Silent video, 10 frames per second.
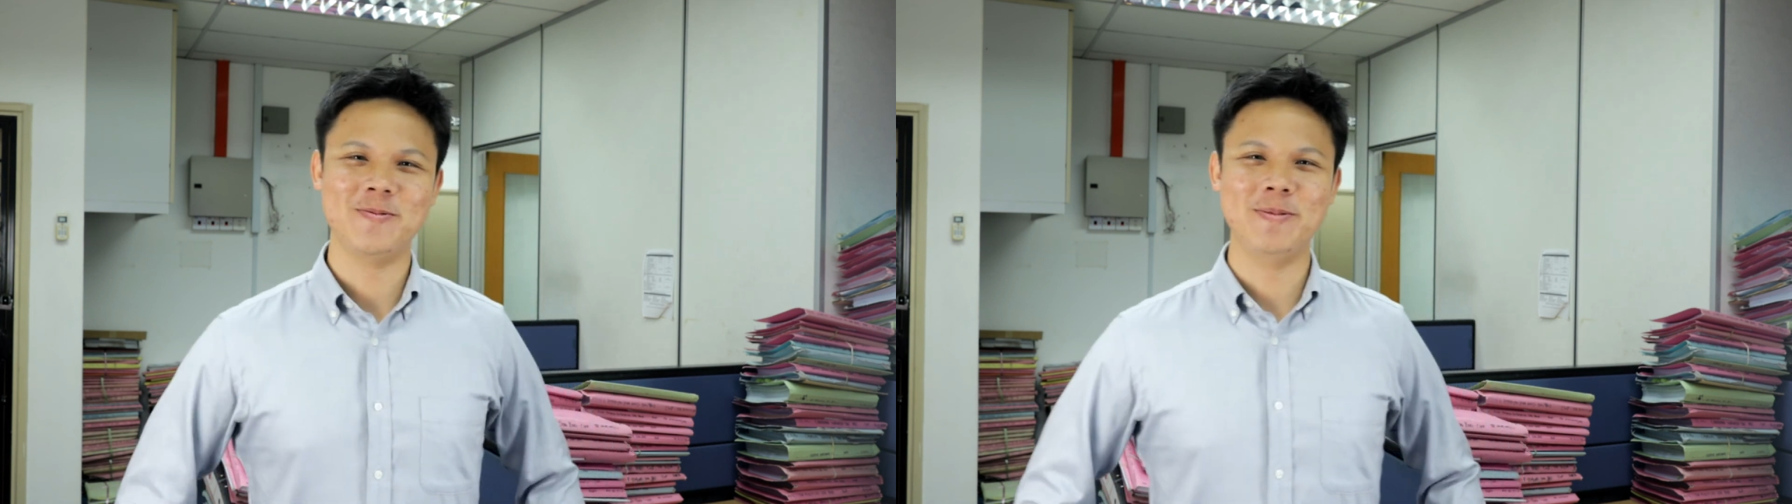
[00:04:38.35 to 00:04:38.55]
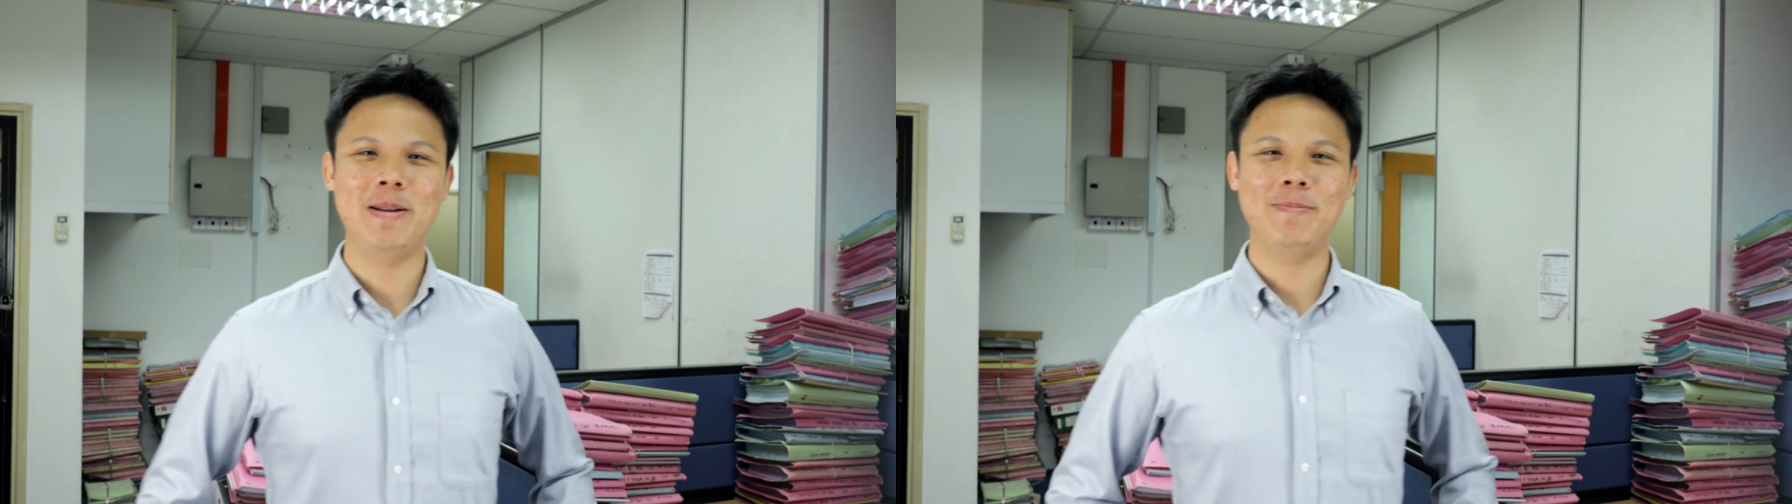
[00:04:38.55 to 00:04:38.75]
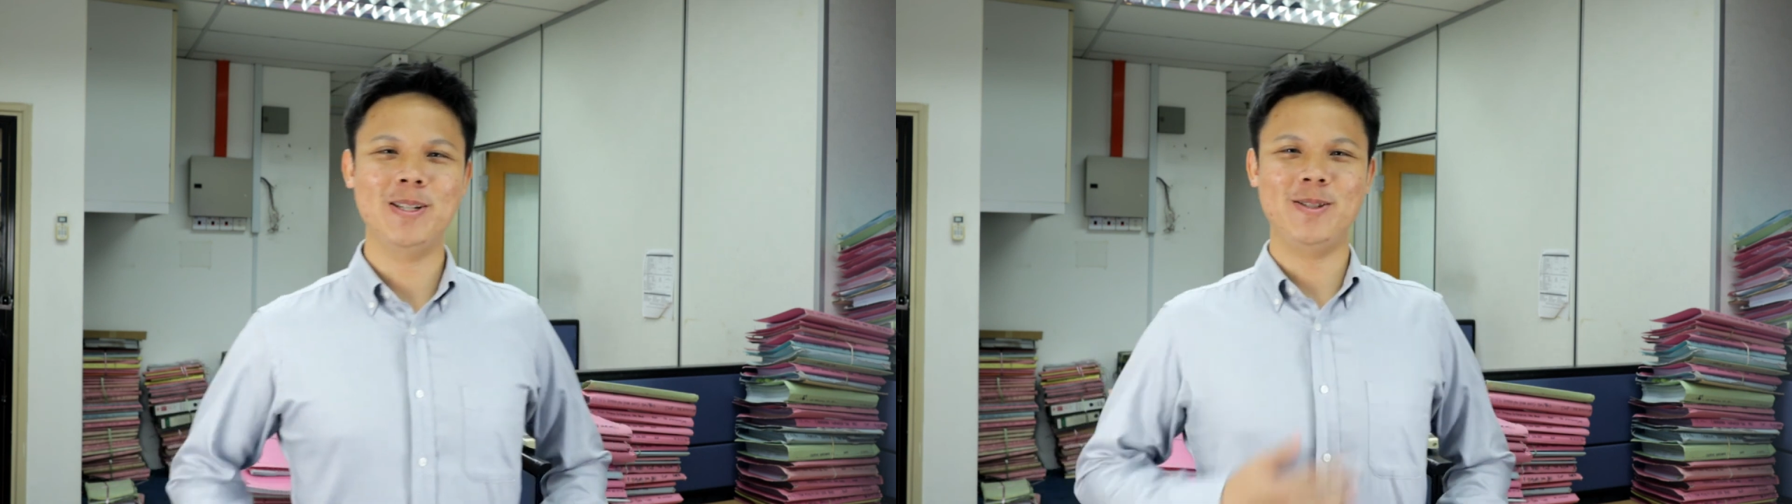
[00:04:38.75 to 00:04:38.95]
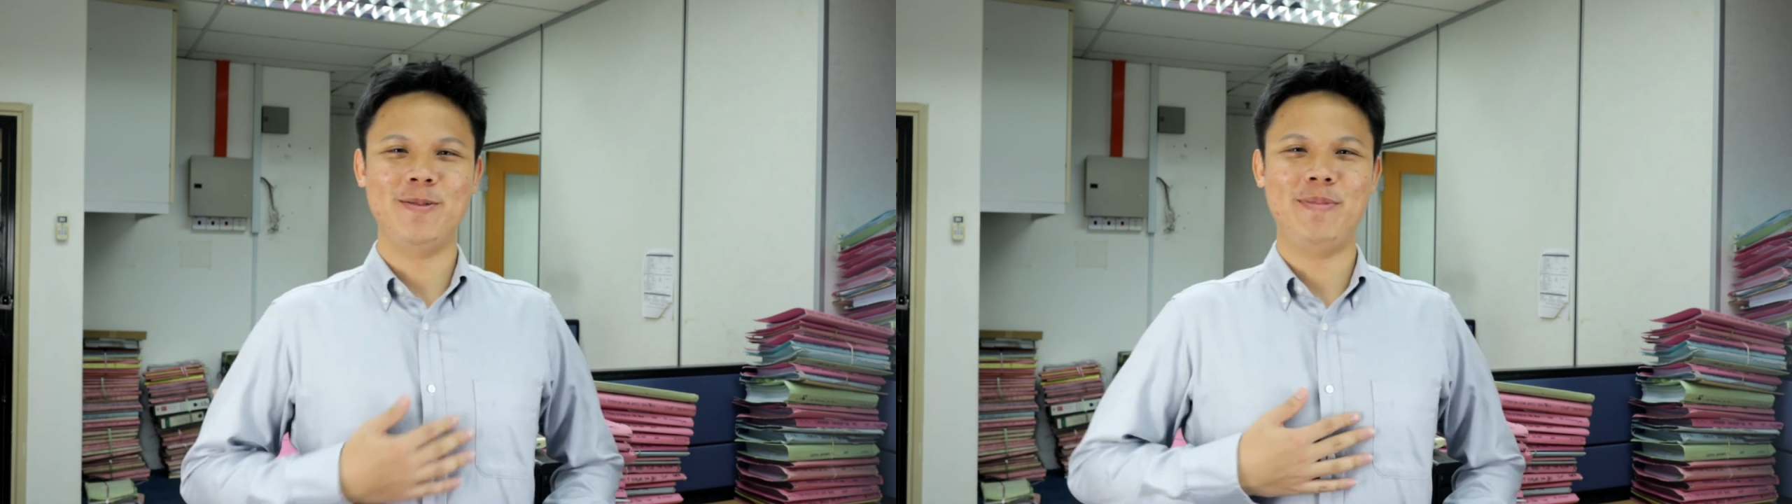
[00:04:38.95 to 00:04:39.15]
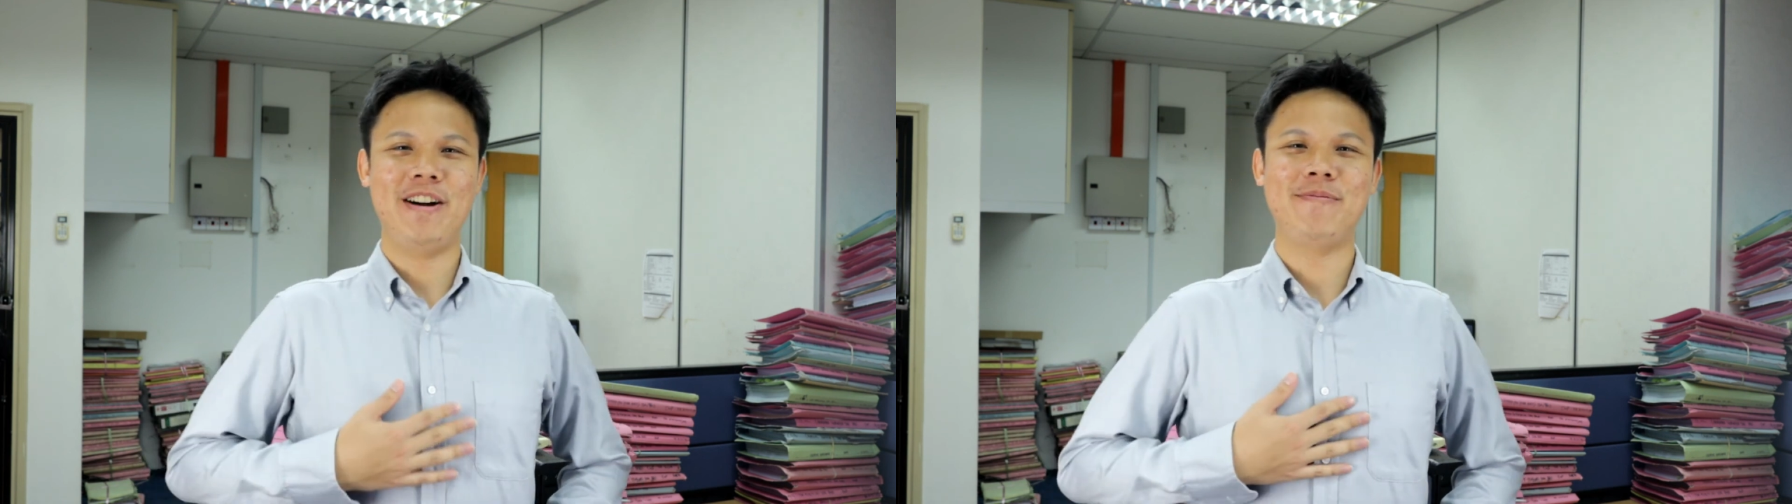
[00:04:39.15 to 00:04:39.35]
remember to
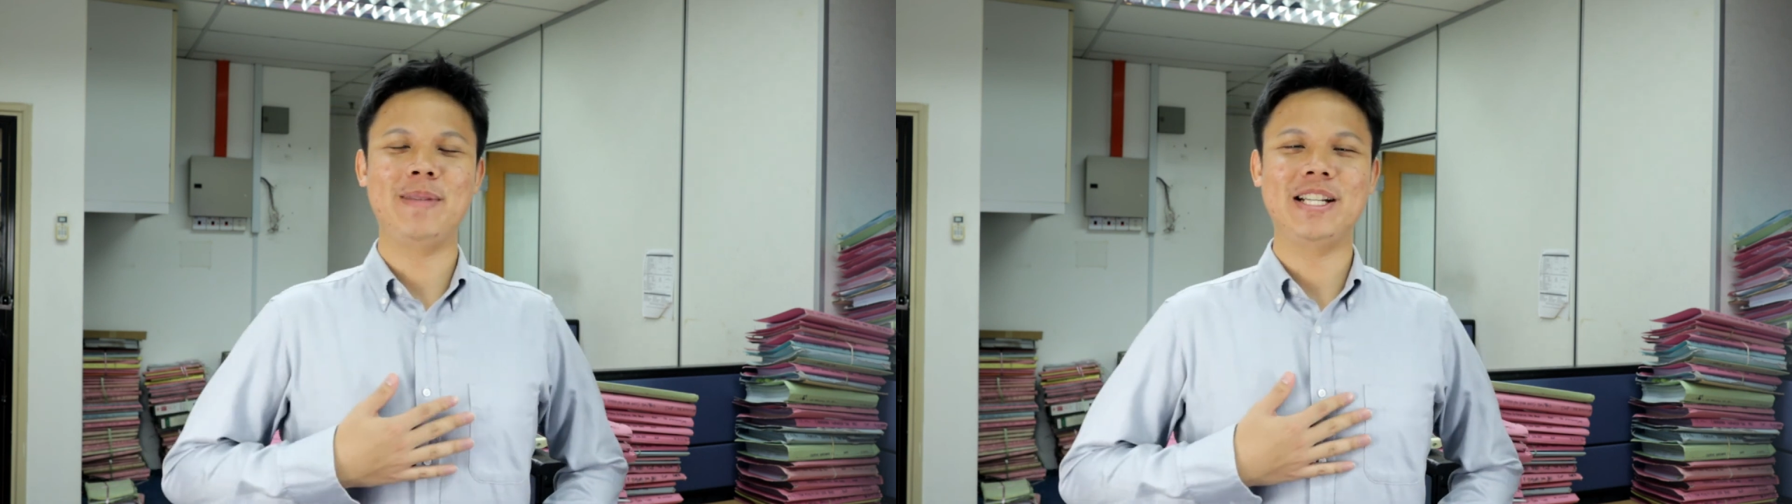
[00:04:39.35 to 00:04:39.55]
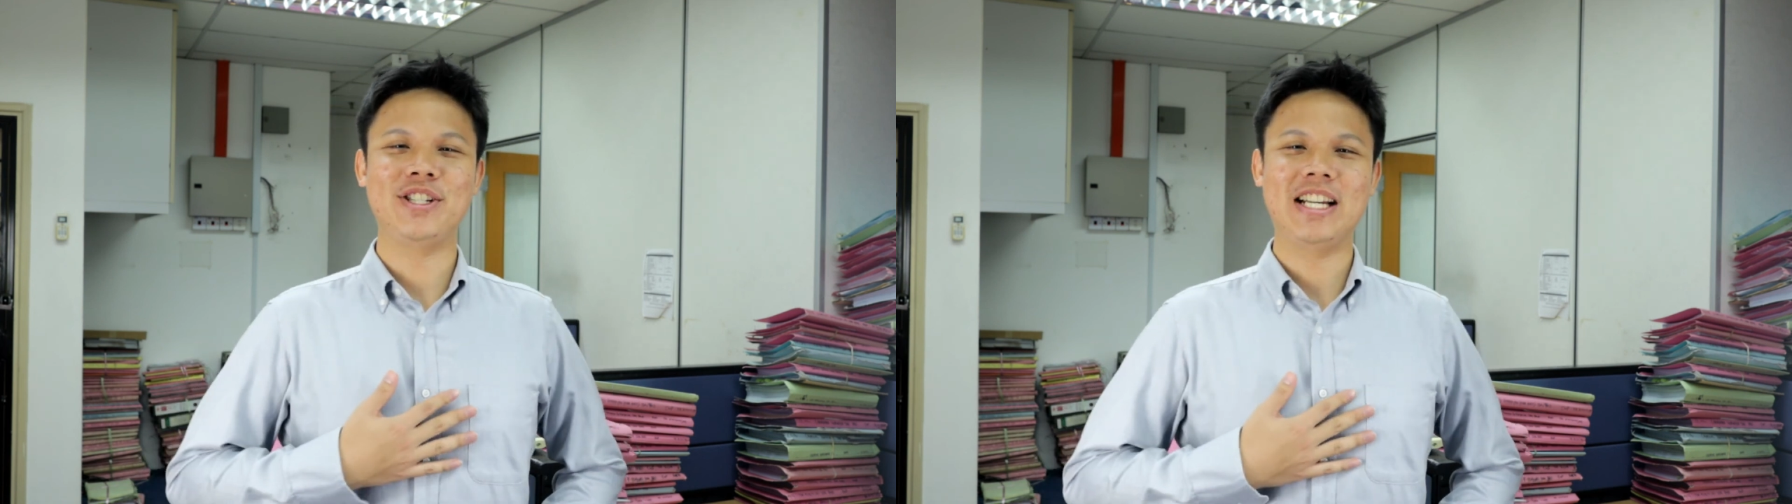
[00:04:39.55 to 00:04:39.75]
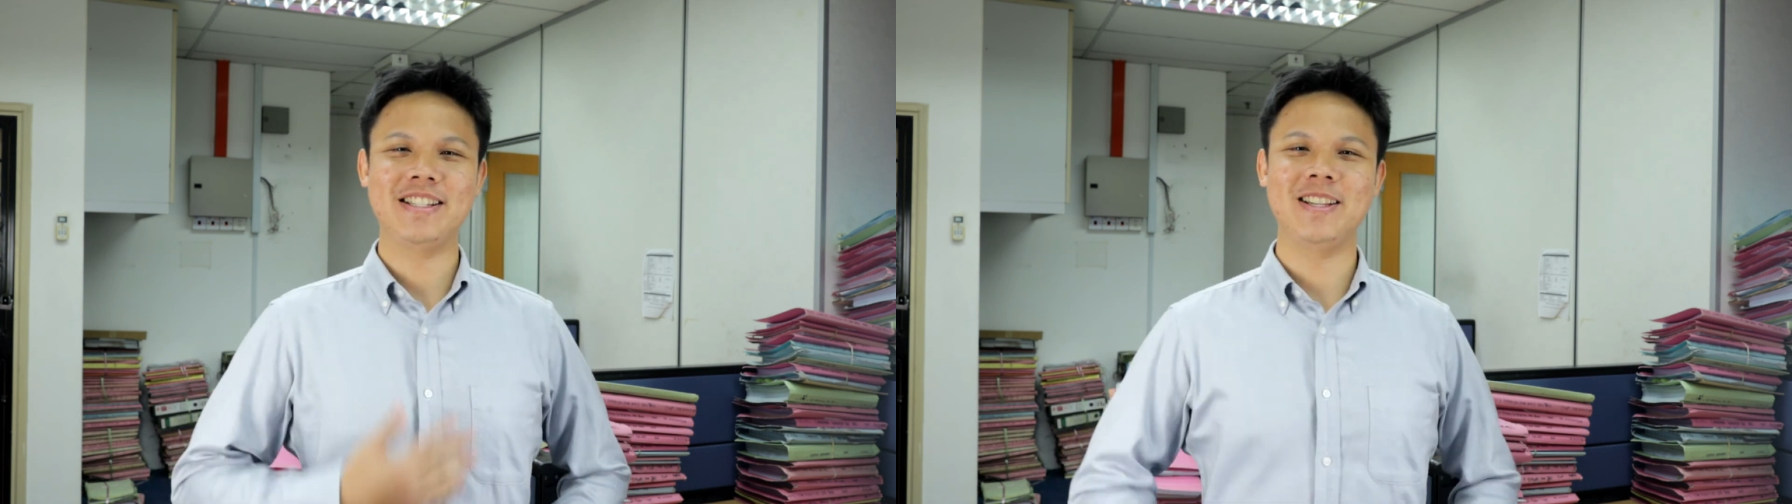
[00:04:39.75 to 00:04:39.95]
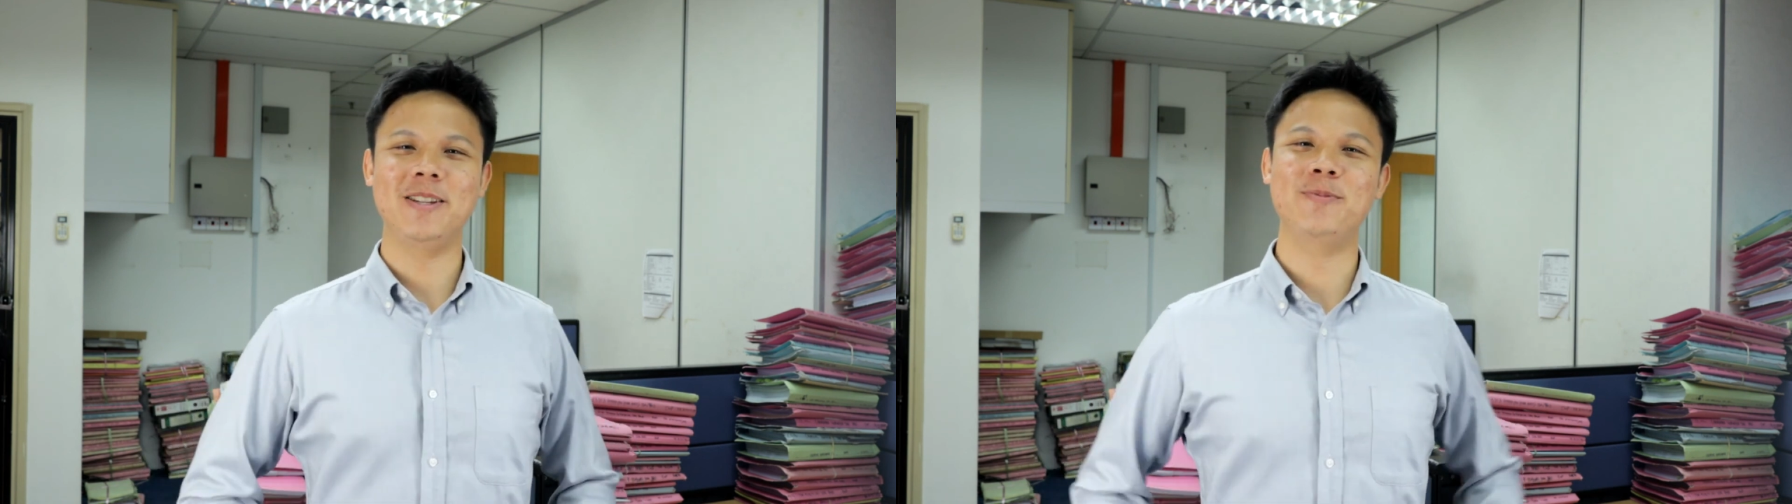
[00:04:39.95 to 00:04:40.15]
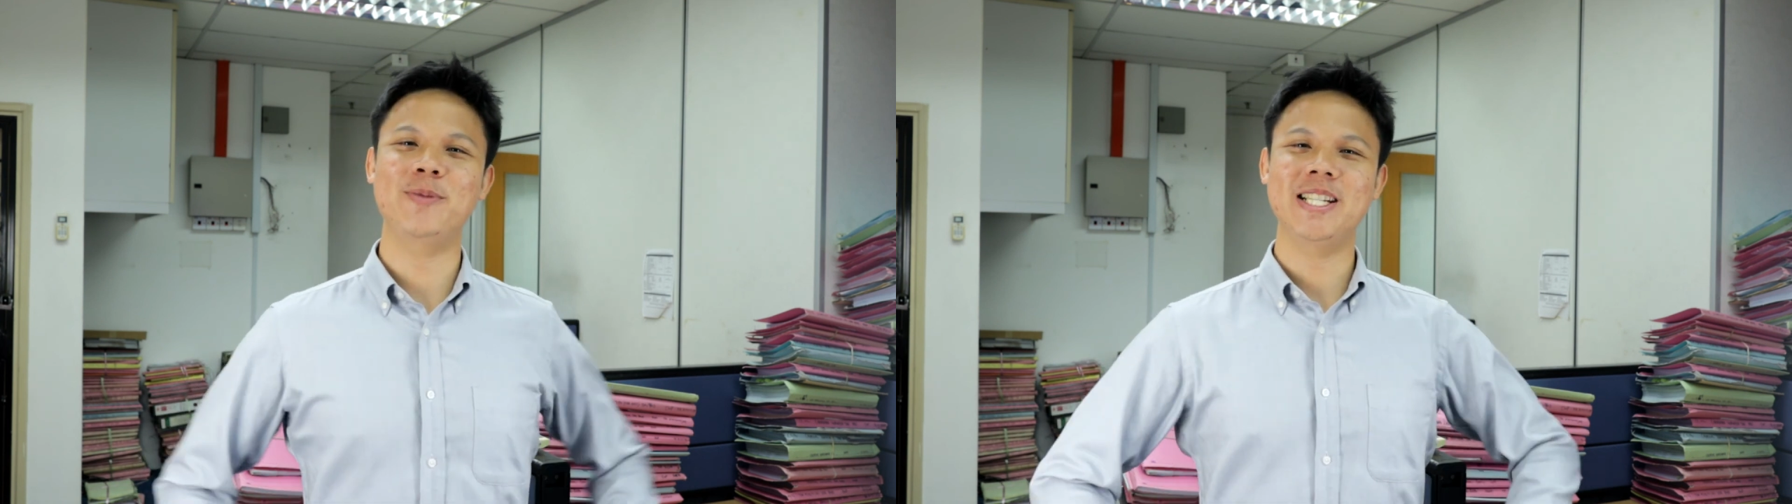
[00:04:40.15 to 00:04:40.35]
puff my chest a
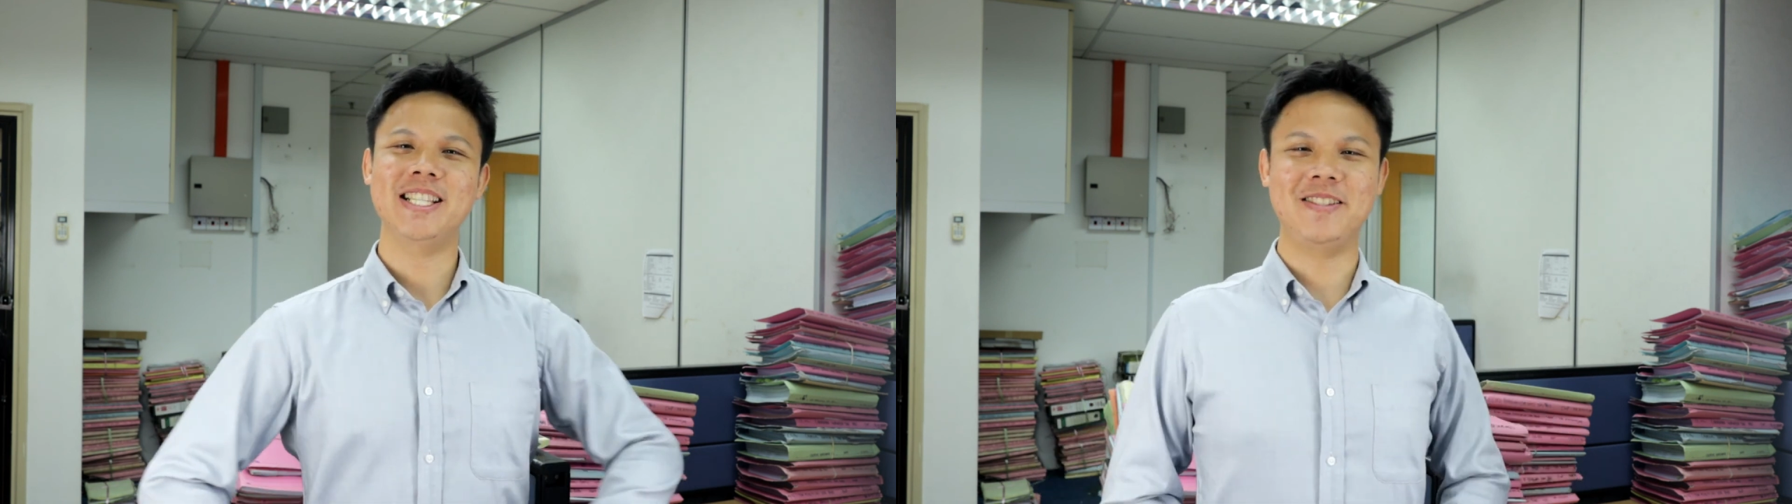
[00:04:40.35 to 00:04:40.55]
little bit.